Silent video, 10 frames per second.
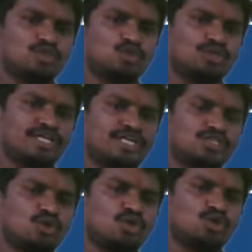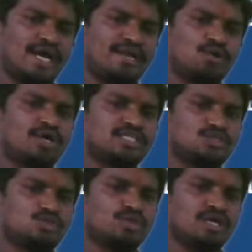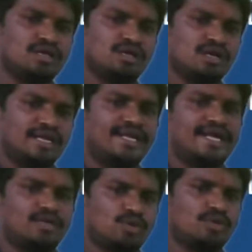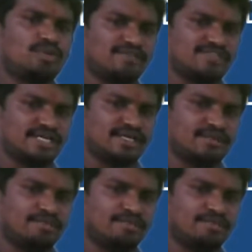so that it is going to add noise to the data what we have sent.